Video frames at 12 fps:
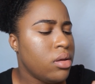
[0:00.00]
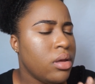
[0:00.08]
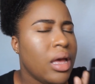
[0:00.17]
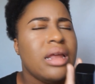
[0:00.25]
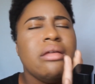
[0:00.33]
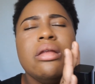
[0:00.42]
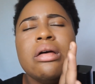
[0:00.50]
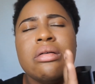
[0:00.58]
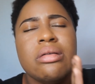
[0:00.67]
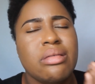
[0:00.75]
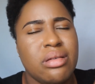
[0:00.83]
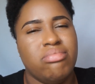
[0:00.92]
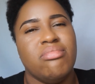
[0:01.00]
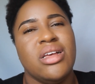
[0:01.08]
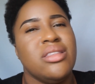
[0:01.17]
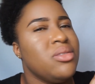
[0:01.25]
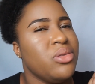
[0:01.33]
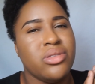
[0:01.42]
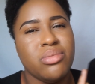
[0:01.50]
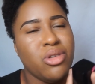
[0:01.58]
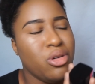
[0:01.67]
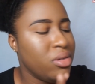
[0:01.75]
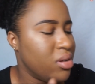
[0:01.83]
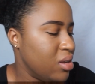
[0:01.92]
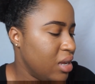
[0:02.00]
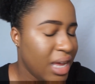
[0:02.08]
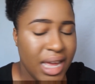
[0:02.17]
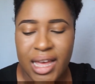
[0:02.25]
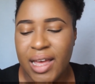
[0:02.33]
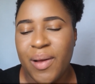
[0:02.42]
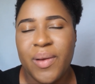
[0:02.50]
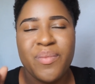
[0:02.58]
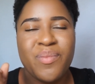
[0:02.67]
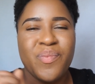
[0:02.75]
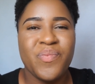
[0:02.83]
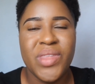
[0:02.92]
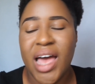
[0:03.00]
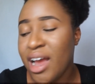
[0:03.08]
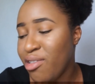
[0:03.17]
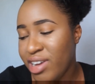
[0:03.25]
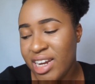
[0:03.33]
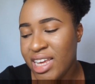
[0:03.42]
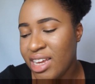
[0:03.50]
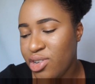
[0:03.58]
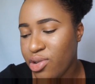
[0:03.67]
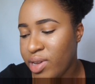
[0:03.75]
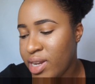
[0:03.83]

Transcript: I don't know, it's so smooth. I really enjoyed it.